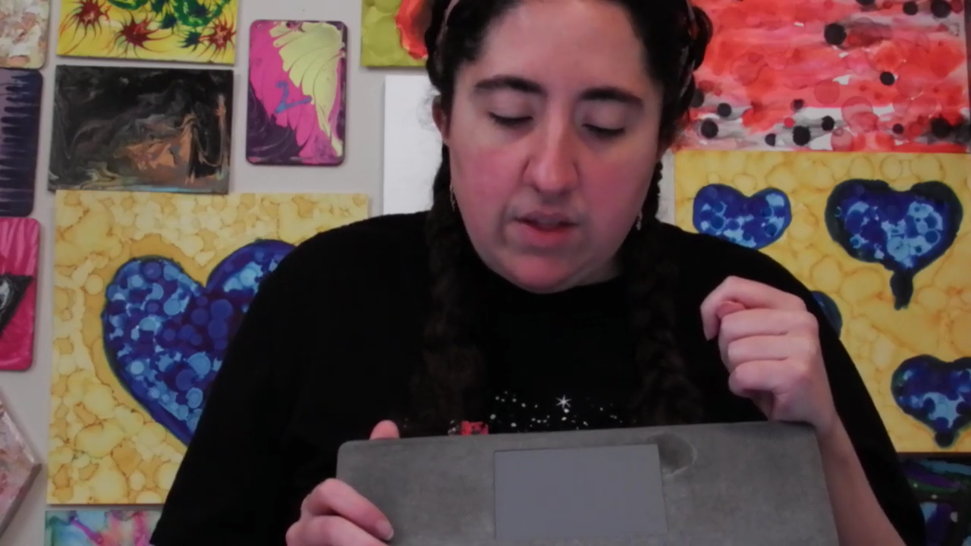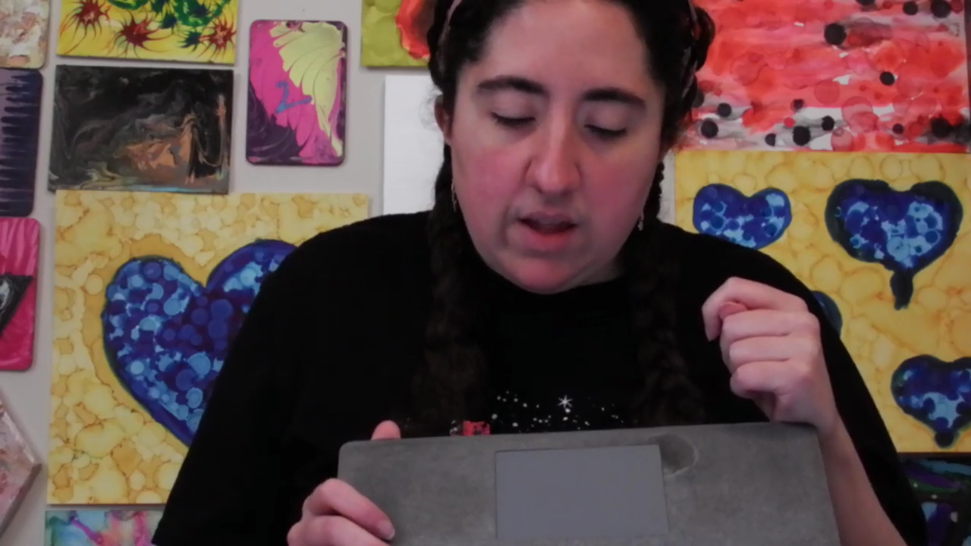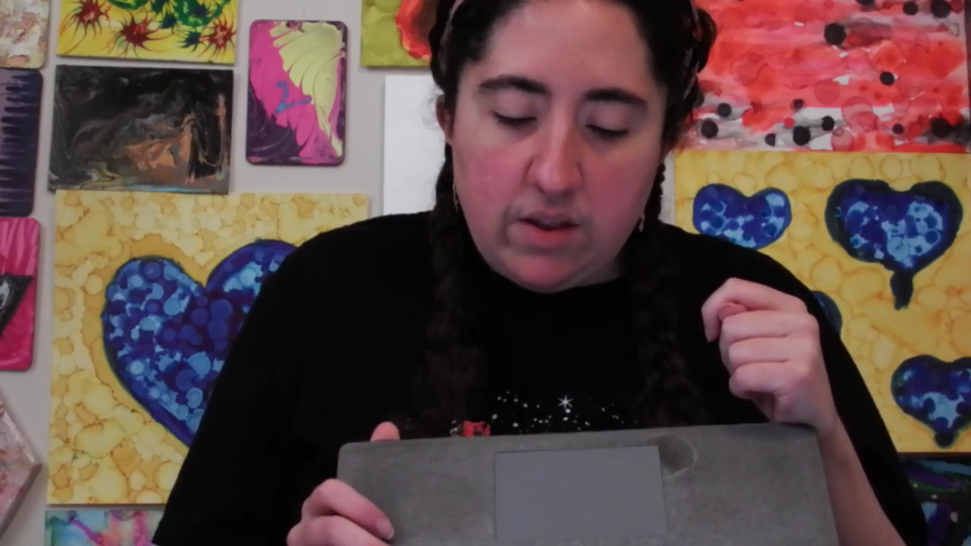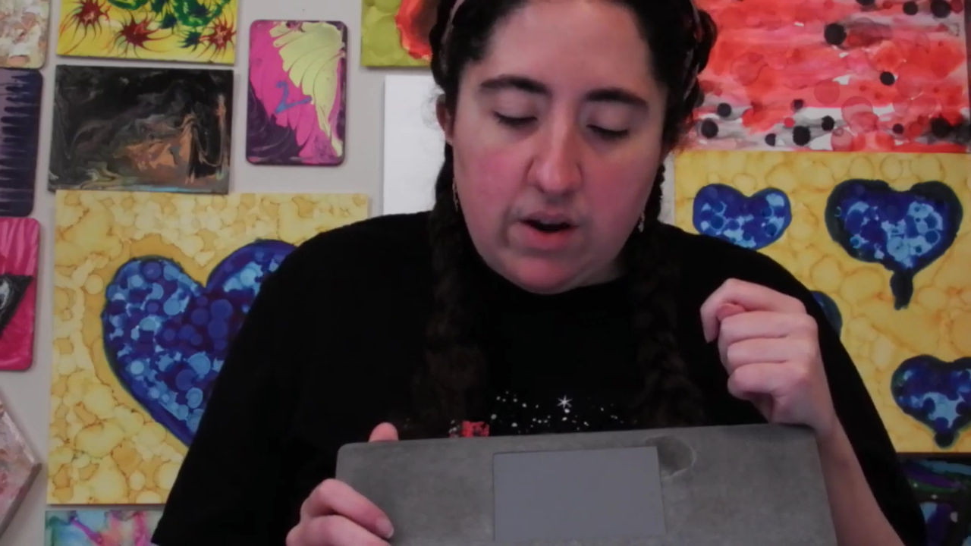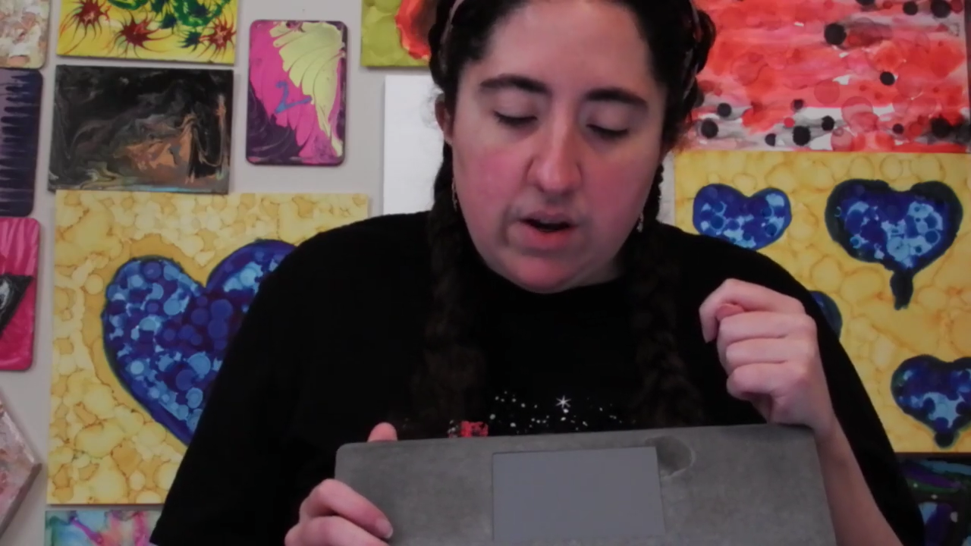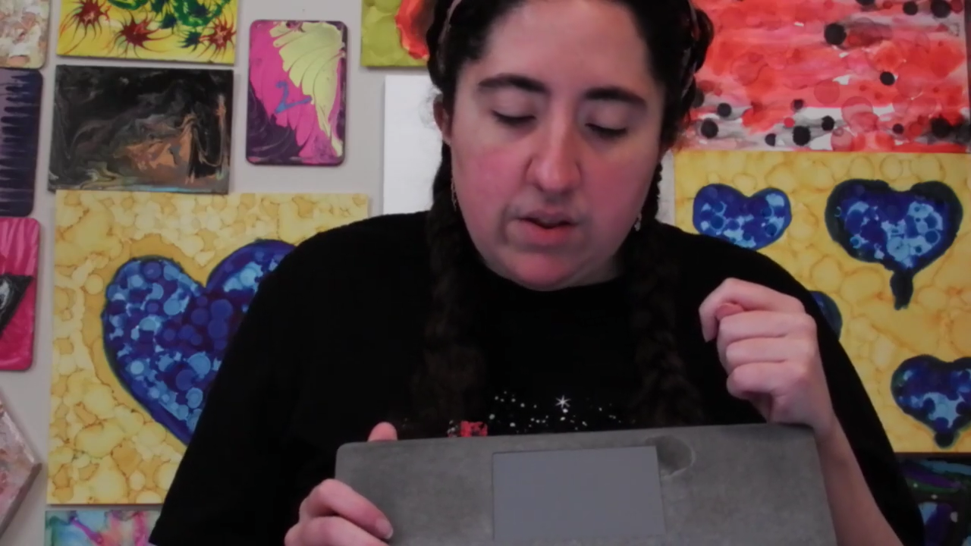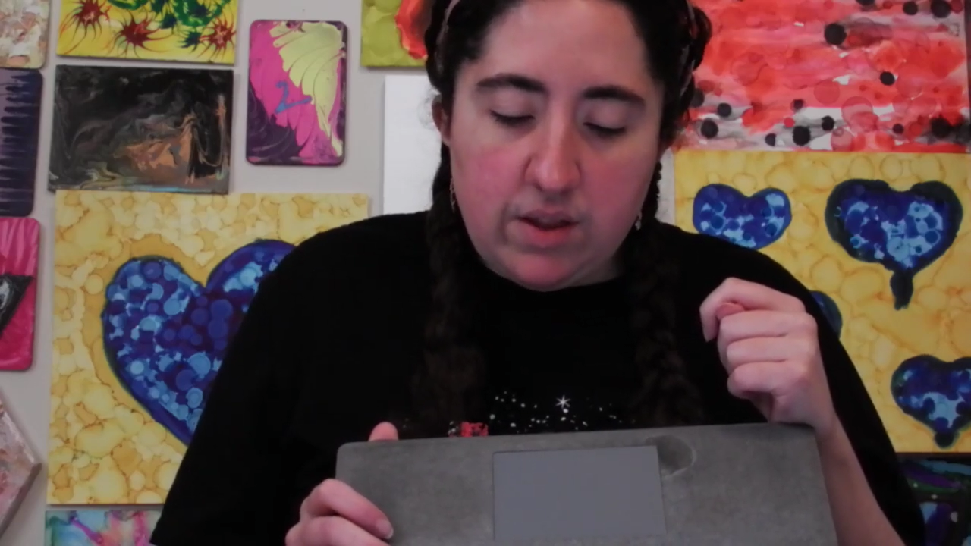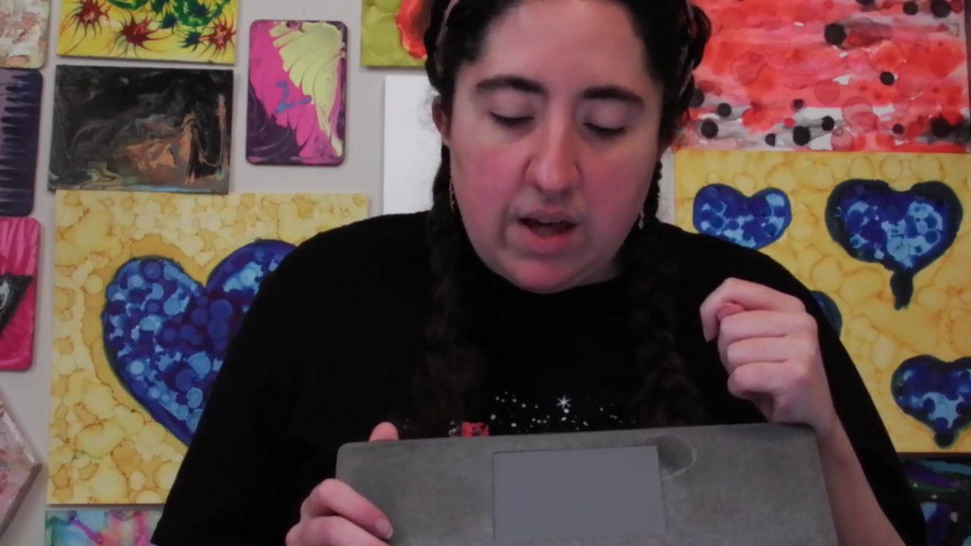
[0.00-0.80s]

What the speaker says: then there's